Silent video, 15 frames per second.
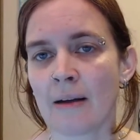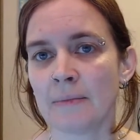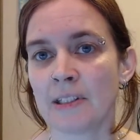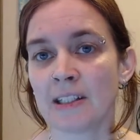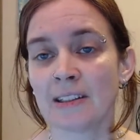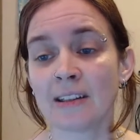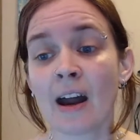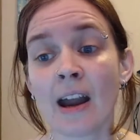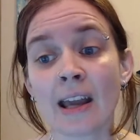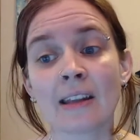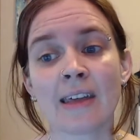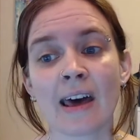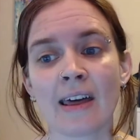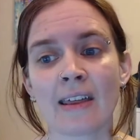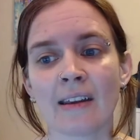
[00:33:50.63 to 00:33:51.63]

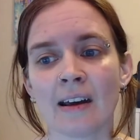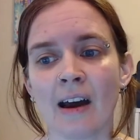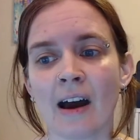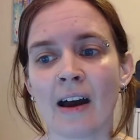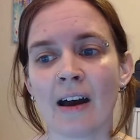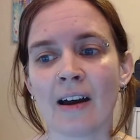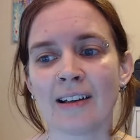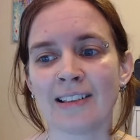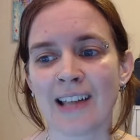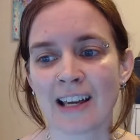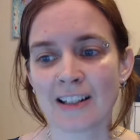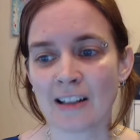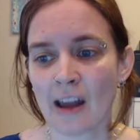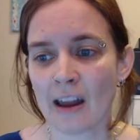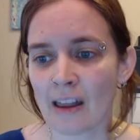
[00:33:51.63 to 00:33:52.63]
decide that
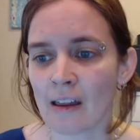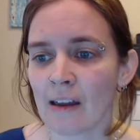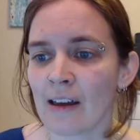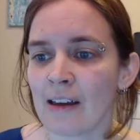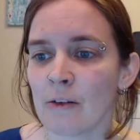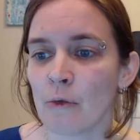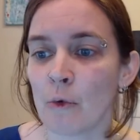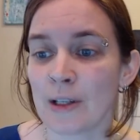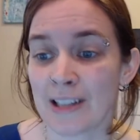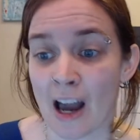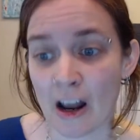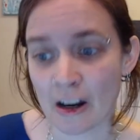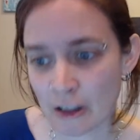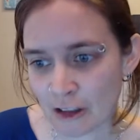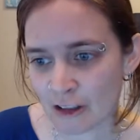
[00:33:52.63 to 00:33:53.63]
test tile was
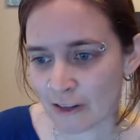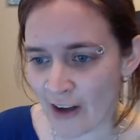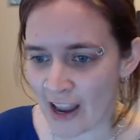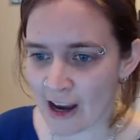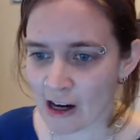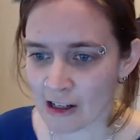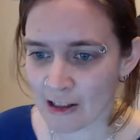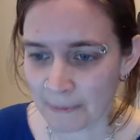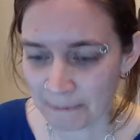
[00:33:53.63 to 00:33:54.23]
underfired.